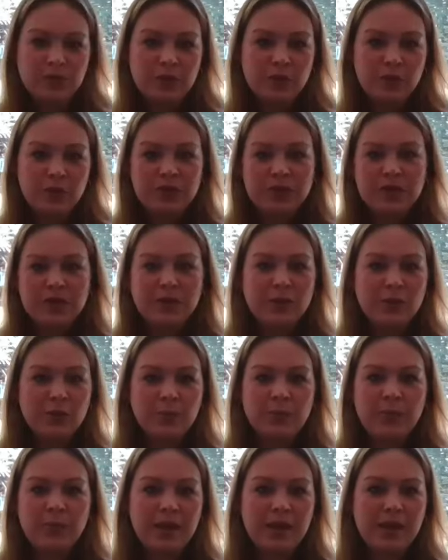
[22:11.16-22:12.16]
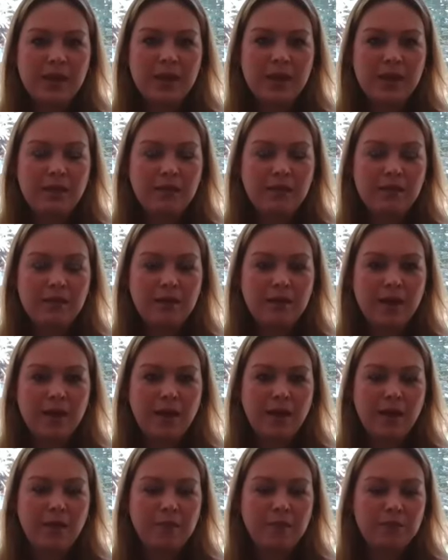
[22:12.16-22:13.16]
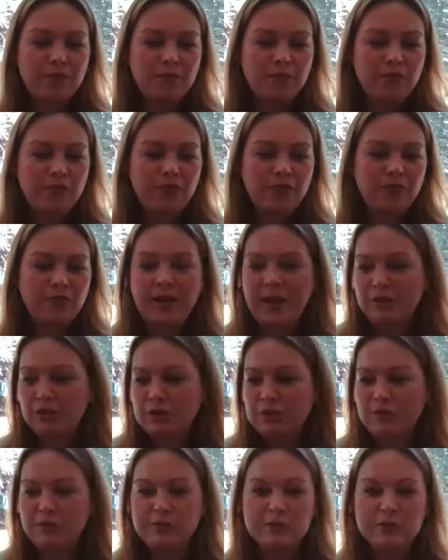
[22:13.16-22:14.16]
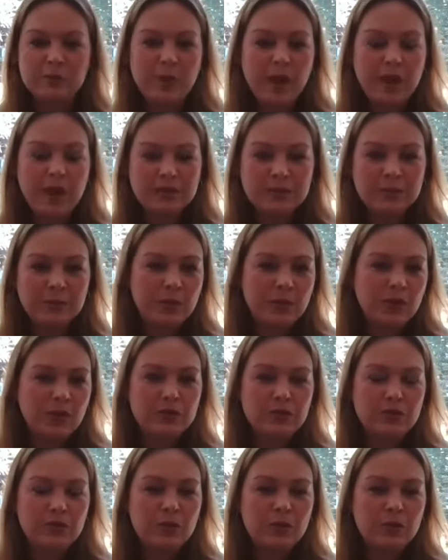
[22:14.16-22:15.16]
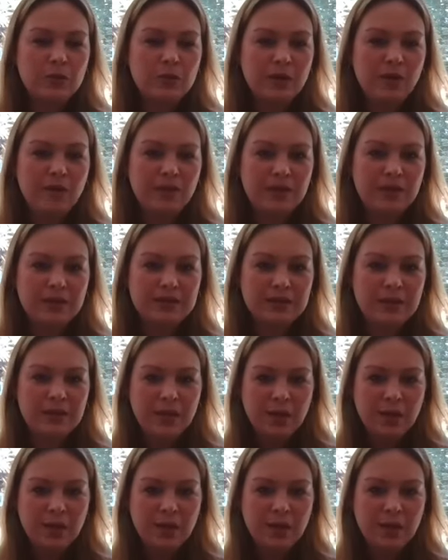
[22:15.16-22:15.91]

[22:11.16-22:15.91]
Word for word: you think you're being um, financially responsible and doing all of this